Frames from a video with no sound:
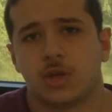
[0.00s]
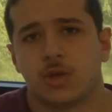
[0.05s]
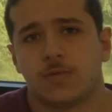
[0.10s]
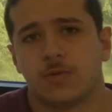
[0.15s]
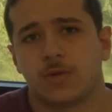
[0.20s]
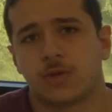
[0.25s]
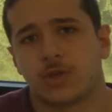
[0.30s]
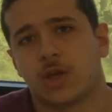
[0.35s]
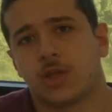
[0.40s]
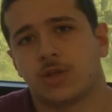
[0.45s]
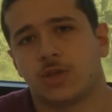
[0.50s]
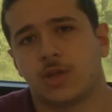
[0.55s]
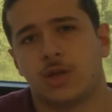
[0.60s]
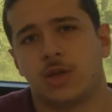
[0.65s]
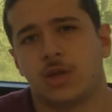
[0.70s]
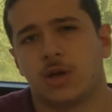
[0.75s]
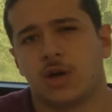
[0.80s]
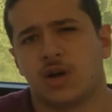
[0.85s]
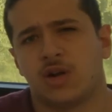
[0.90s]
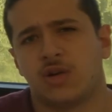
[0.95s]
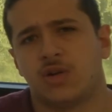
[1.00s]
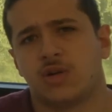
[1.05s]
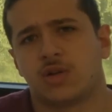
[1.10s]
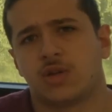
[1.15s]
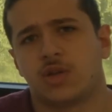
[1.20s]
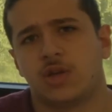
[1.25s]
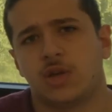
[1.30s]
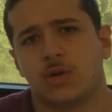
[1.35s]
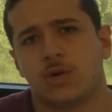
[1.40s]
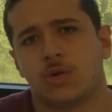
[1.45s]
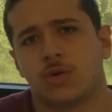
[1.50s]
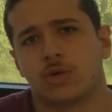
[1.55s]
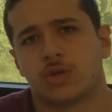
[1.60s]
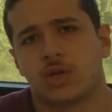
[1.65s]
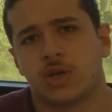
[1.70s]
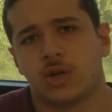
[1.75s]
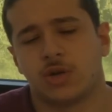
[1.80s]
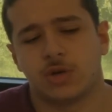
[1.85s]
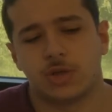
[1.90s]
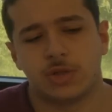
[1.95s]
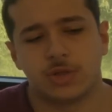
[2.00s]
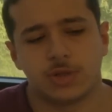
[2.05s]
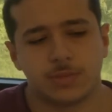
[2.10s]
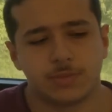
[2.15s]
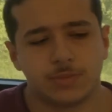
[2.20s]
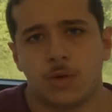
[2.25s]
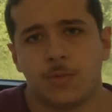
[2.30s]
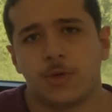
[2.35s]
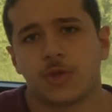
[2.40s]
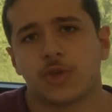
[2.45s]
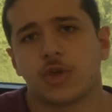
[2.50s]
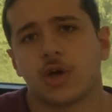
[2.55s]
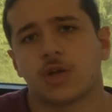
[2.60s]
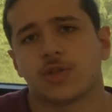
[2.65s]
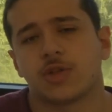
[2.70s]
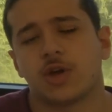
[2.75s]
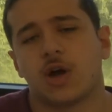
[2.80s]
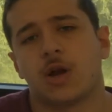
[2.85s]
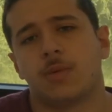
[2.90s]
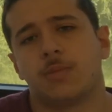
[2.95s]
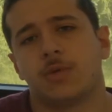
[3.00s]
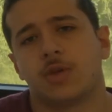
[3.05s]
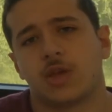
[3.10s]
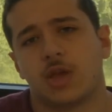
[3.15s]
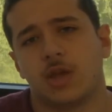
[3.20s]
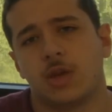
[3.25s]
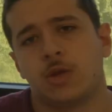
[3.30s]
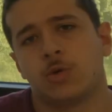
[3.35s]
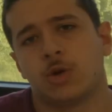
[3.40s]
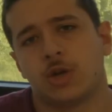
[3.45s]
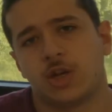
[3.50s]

without any anarchy or terrorism, without harming anyone